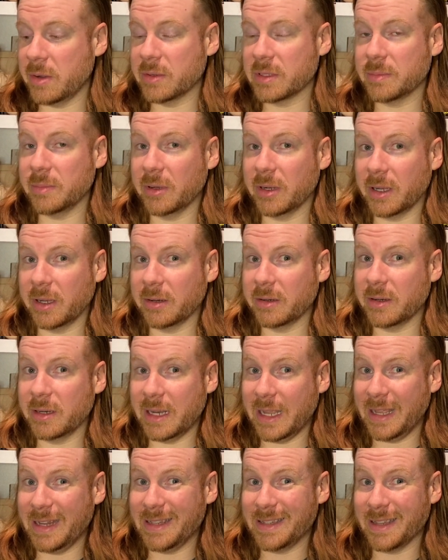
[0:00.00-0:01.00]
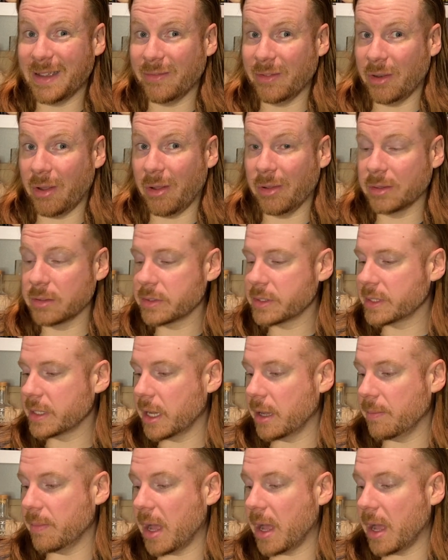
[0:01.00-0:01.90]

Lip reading: It's about $187.